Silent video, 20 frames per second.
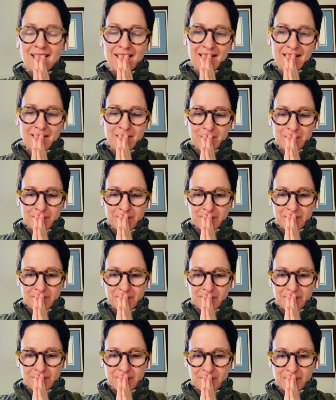
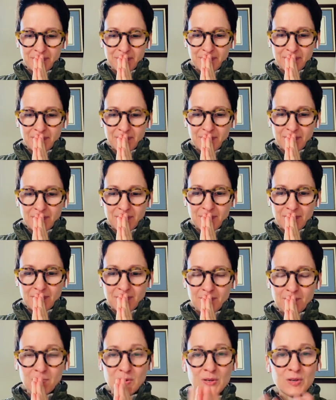
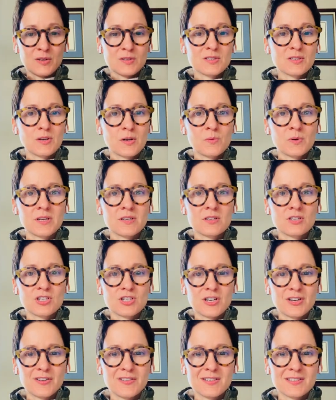but also I wanted to
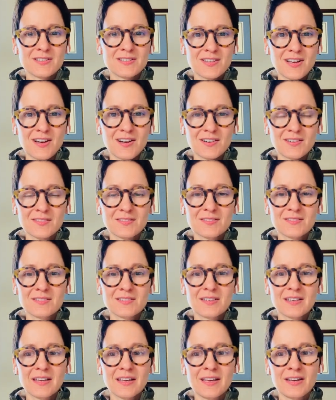share this song
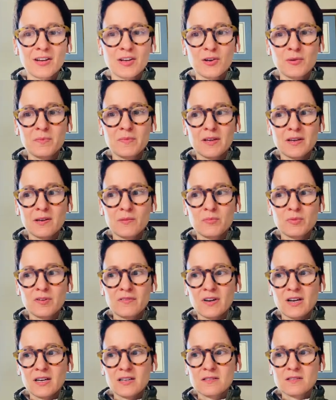and hope that it
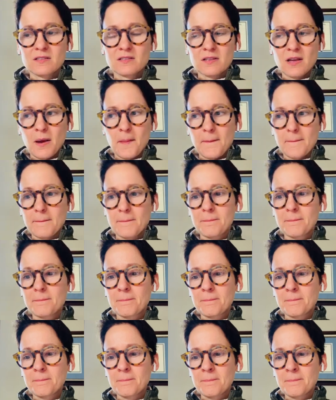provides some
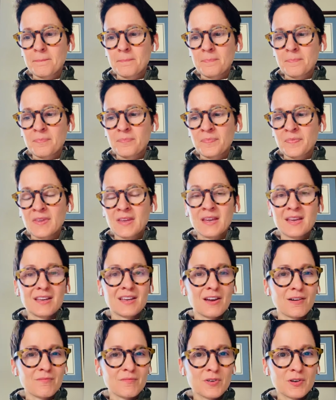
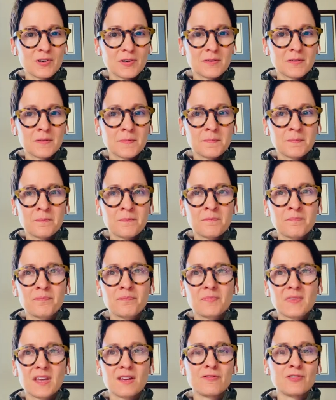comfort
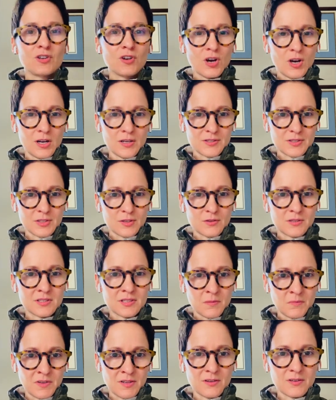if you're also
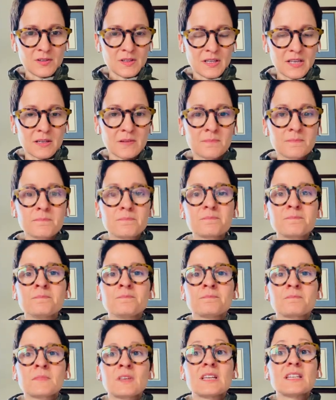similarly
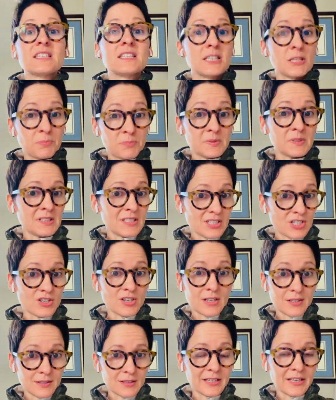deeply
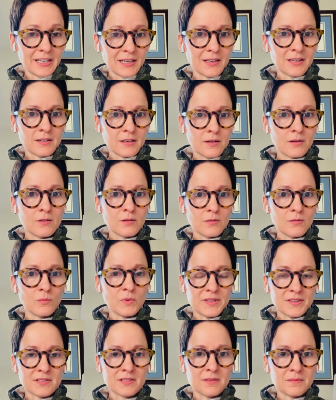struggling
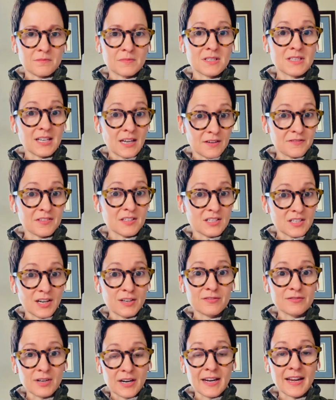with some tough
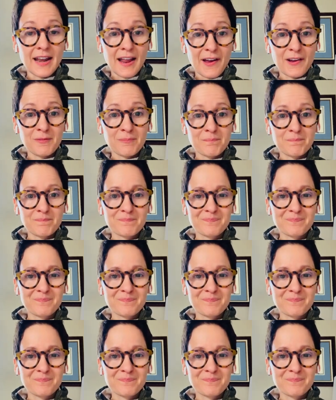stuff right now.